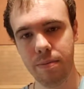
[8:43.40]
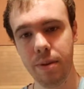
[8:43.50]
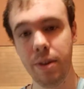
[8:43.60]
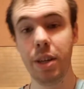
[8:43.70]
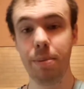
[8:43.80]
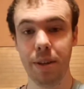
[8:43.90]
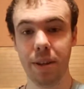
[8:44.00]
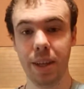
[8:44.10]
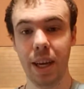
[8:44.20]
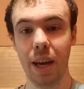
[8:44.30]

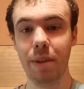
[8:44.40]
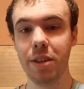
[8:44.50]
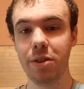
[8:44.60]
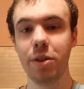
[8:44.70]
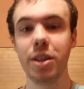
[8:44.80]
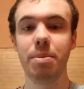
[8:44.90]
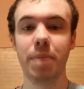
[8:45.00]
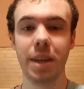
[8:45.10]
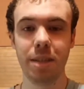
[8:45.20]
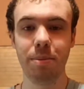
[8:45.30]
typically. I mean, there's always a
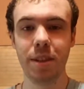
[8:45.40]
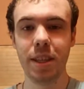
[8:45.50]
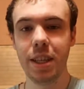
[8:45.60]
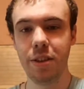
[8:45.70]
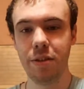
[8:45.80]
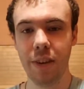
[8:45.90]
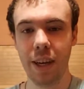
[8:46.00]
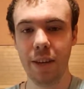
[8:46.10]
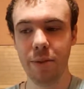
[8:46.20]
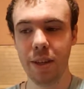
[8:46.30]
possibility that you
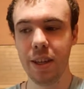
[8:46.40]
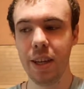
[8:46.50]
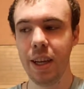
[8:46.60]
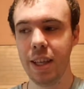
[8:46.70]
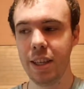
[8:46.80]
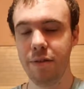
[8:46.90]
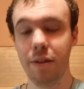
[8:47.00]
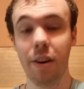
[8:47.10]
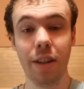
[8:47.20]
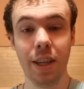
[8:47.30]
find one that's
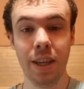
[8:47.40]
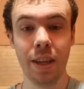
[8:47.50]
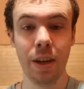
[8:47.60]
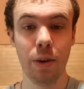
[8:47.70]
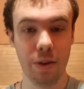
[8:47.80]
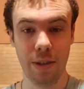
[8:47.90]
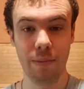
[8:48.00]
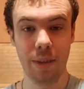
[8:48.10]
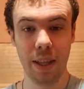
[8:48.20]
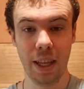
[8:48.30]
fallen or
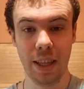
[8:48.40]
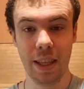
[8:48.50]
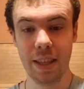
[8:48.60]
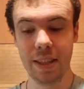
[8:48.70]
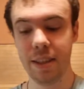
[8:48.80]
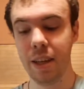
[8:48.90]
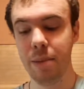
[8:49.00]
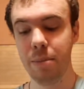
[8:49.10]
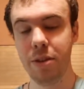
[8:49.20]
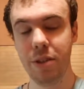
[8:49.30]
something like this.
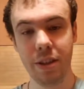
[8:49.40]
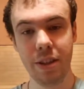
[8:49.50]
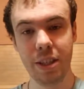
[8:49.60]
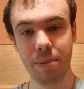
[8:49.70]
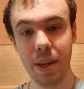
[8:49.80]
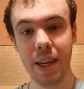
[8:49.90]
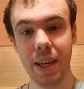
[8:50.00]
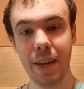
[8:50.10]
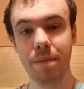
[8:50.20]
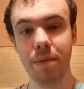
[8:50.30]
But generally
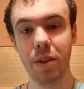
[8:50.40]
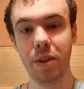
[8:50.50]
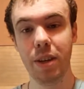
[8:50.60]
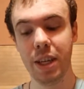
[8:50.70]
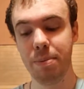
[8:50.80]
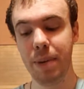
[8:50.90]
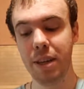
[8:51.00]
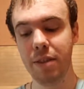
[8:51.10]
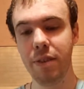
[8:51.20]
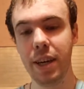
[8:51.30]
speaking, you can expect
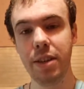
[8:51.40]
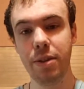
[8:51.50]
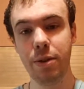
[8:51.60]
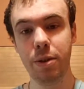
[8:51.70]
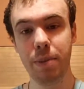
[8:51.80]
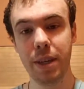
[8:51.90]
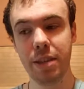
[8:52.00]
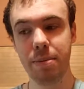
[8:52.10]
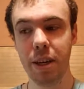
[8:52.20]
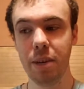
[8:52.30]
to find 2-spot
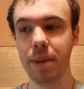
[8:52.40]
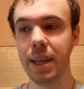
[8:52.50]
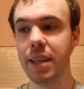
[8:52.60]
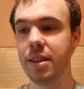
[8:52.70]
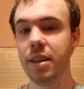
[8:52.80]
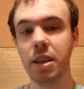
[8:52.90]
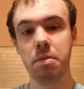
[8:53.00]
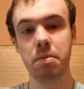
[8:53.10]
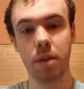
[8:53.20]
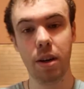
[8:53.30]
spider mites
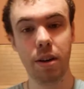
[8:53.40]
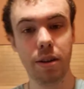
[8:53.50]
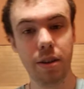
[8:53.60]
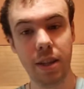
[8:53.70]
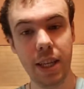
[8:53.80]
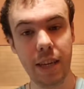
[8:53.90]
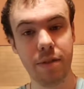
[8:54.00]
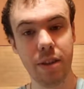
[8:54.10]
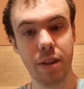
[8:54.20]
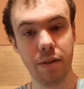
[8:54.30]
on the
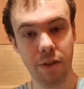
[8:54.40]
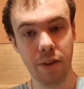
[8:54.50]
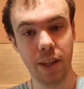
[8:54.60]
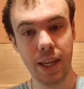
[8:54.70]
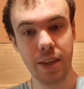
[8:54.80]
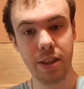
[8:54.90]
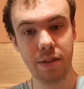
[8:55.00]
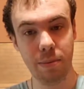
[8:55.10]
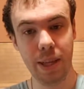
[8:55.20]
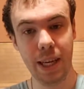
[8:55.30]
leaves, on the foliage of
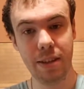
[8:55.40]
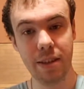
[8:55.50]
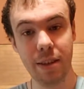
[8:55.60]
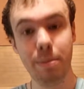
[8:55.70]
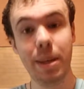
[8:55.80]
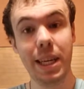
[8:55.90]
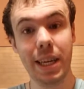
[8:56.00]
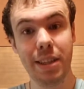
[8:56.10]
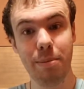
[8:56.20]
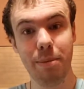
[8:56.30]
a plant. Many
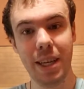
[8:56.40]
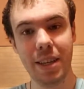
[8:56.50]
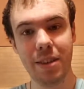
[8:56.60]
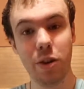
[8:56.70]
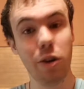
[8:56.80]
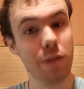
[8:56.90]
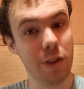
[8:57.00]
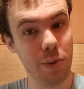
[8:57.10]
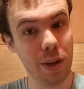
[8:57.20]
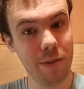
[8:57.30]
kinds of plants. Over
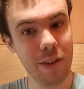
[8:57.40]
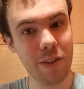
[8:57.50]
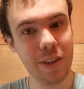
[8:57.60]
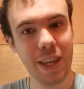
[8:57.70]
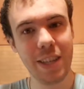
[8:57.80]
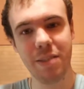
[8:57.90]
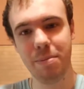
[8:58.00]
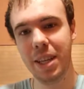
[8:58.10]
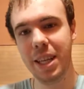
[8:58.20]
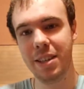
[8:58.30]
1,200 kinds of
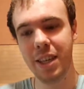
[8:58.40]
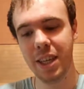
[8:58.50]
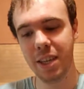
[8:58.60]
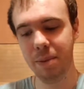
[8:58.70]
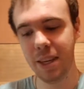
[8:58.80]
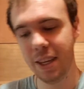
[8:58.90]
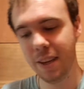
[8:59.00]
plants documented.